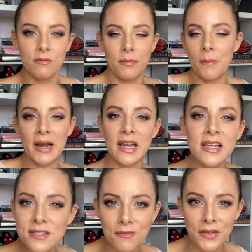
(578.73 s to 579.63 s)

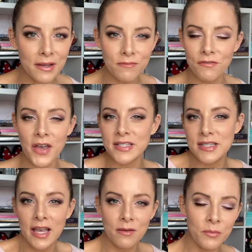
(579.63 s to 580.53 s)
bubbliness of it first
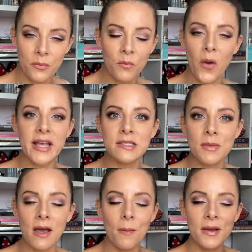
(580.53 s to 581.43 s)
thing wakes
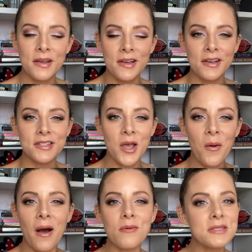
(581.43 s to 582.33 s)
me up. So
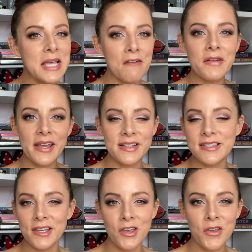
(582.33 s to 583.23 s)
I'll definitely
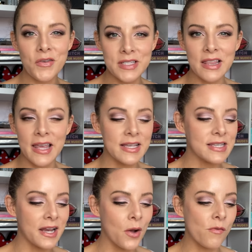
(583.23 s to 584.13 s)
continue using this
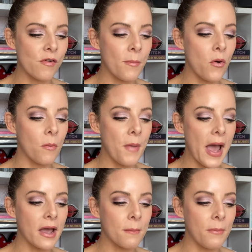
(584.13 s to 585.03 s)
and I'll report
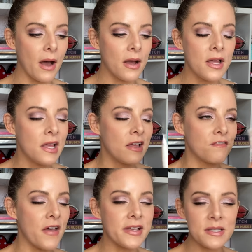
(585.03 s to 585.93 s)
back. But
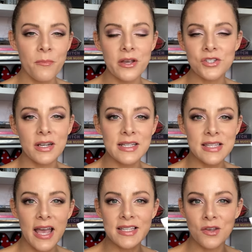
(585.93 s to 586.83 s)
first impression is
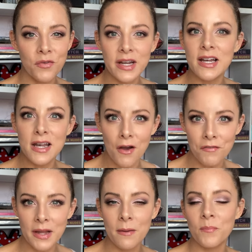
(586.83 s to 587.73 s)
that it's a really
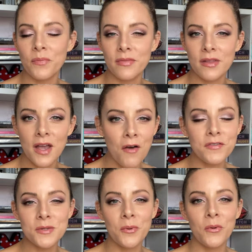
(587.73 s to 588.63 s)
lovely
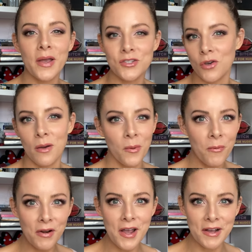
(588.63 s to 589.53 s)
comfortable, enjoyable
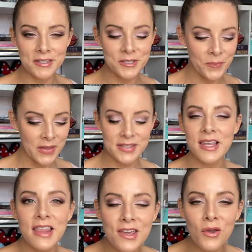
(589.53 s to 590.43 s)
product.
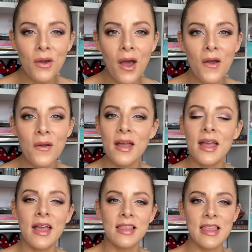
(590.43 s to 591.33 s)
So there you go.
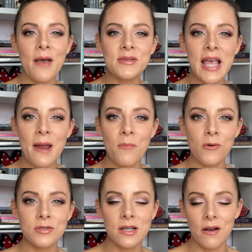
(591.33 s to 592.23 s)
There was
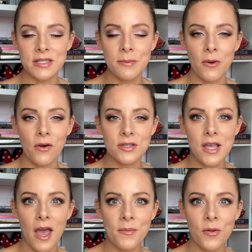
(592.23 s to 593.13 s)
April's Glossy Box.
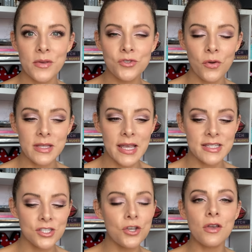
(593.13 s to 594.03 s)
I hope you enjoyed
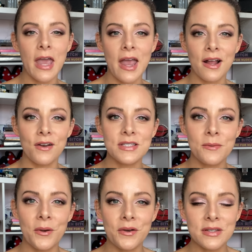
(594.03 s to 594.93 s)
this. Do you get Glossy
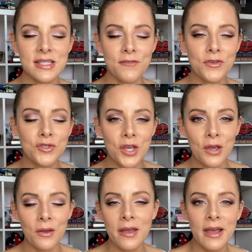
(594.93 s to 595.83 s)
Box? If you
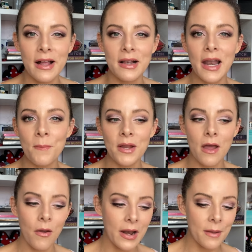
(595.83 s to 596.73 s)
do, let me
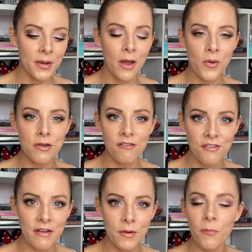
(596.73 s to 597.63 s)
know, and let me know what your
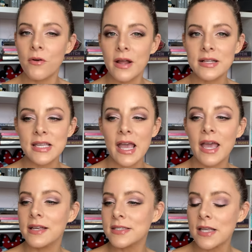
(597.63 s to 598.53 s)
favourite product
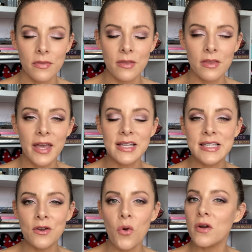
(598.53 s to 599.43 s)
is. Like I
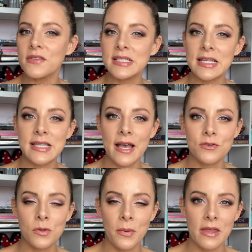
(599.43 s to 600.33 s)
said, all of the
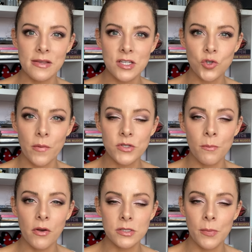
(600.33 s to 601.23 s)
details will be in the description
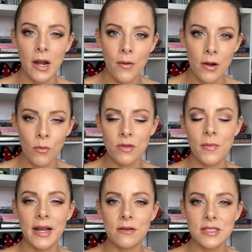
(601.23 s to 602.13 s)
box below, along with
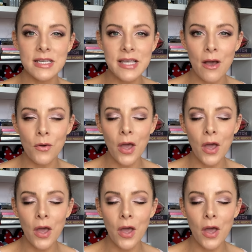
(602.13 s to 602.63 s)
my little discount